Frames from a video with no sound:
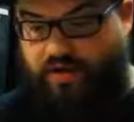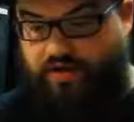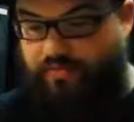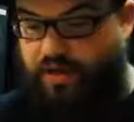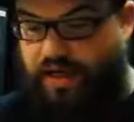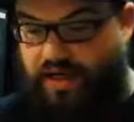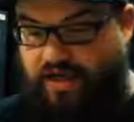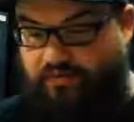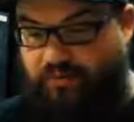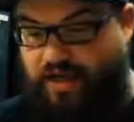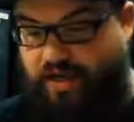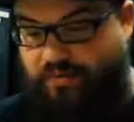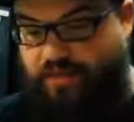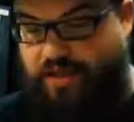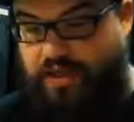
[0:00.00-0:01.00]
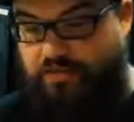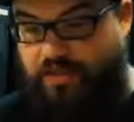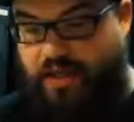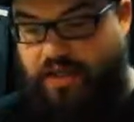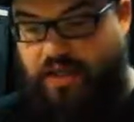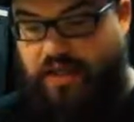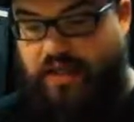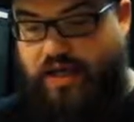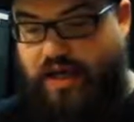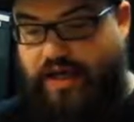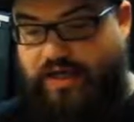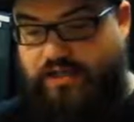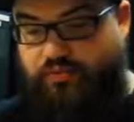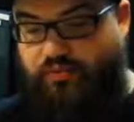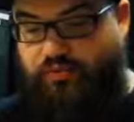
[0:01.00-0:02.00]
at the beginning of my upkeep, I
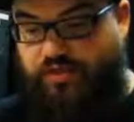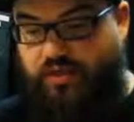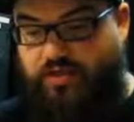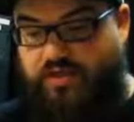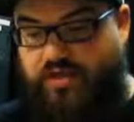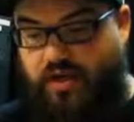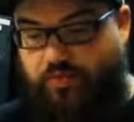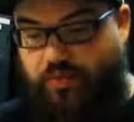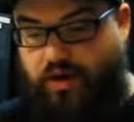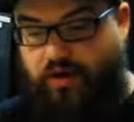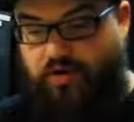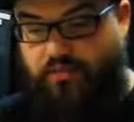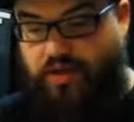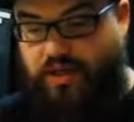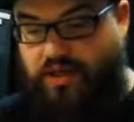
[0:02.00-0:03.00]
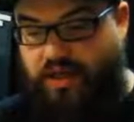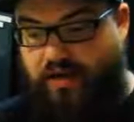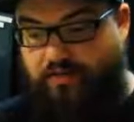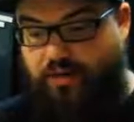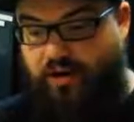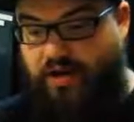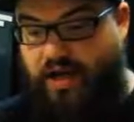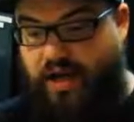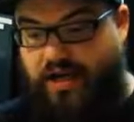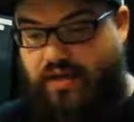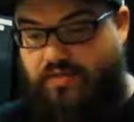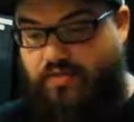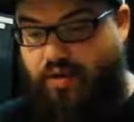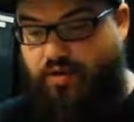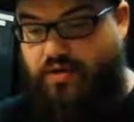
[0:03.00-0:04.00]
get to reveal the top card of my library. Any
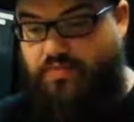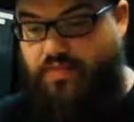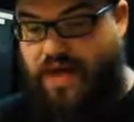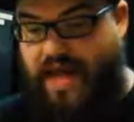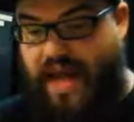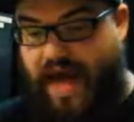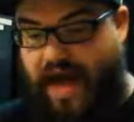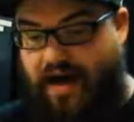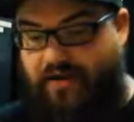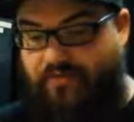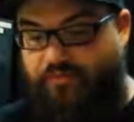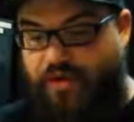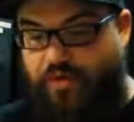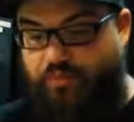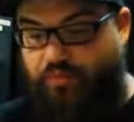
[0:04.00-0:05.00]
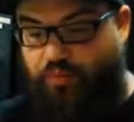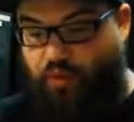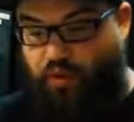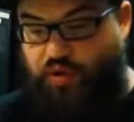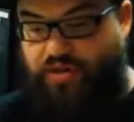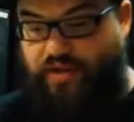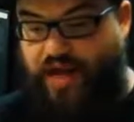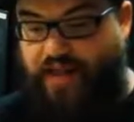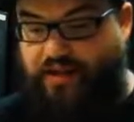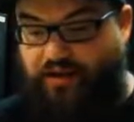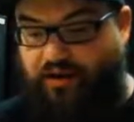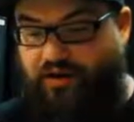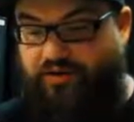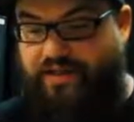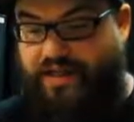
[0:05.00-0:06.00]
opponent may have me put that
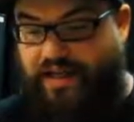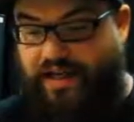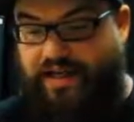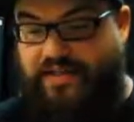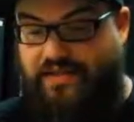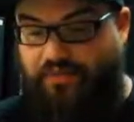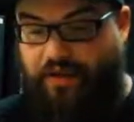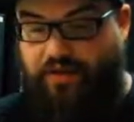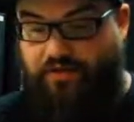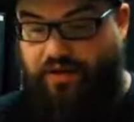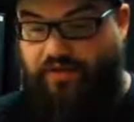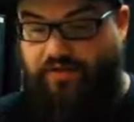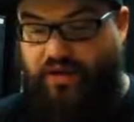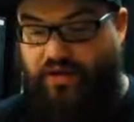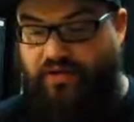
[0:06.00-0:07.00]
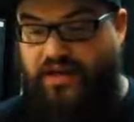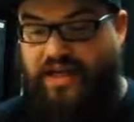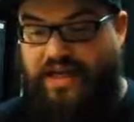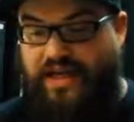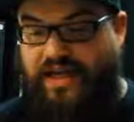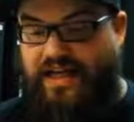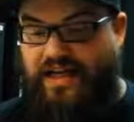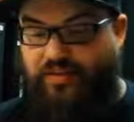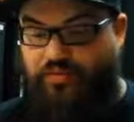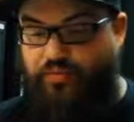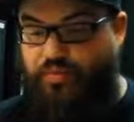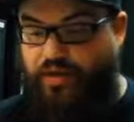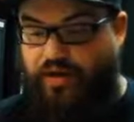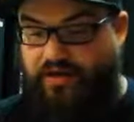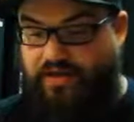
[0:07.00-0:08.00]
card into my graveyard. If a
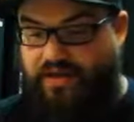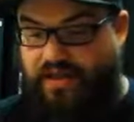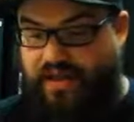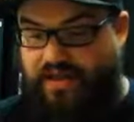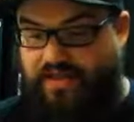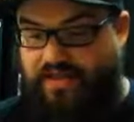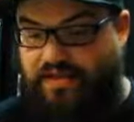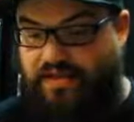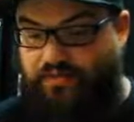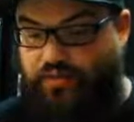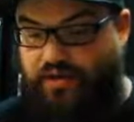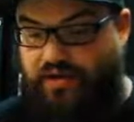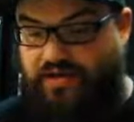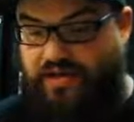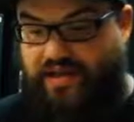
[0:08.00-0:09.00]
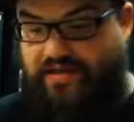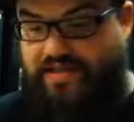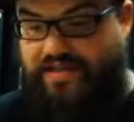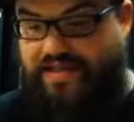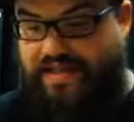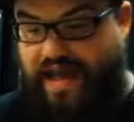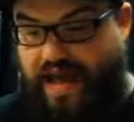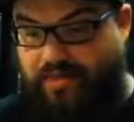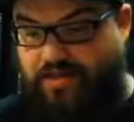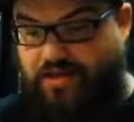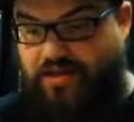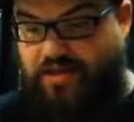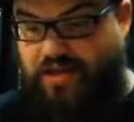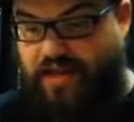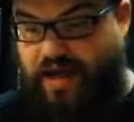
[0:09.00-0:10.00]
player does, Sin Prodder deals
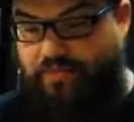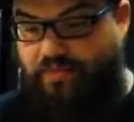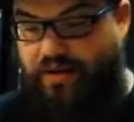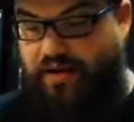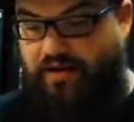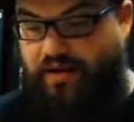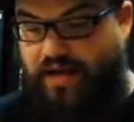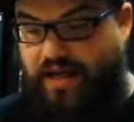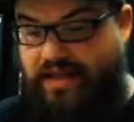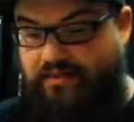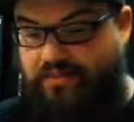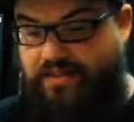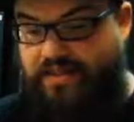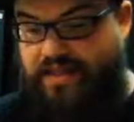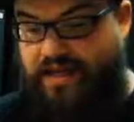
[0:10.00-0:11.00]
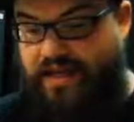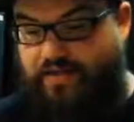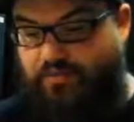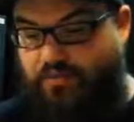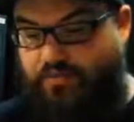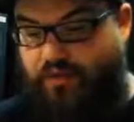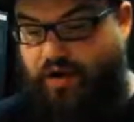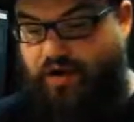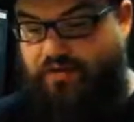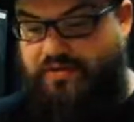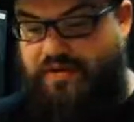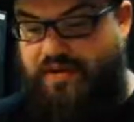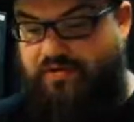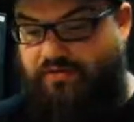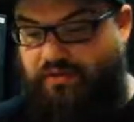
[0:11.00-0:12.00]
damage to that player equal to that
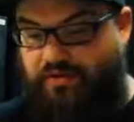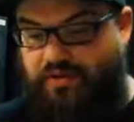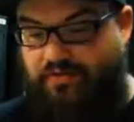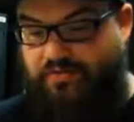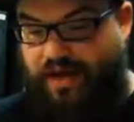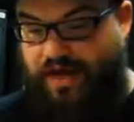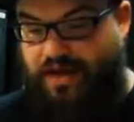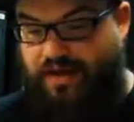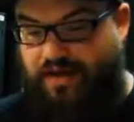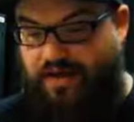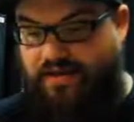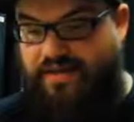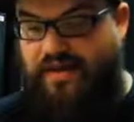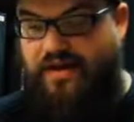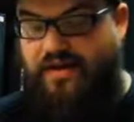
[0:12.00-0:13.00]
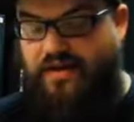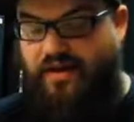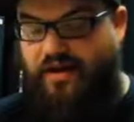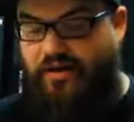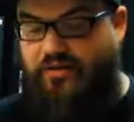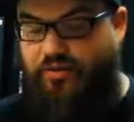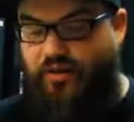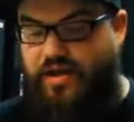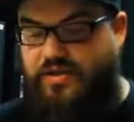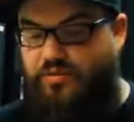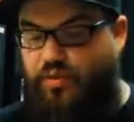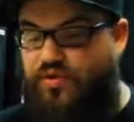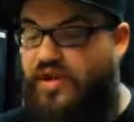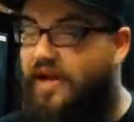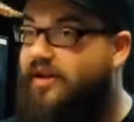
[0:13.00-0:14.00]
card's converted mana cost. Otherwise,
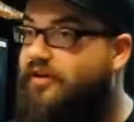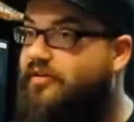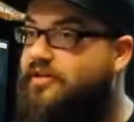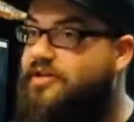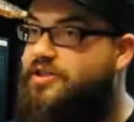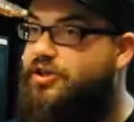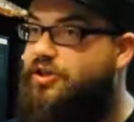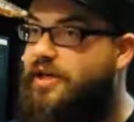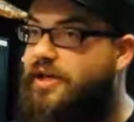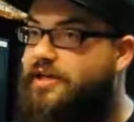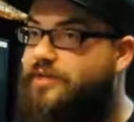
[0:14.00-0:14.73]
put that card into your hand.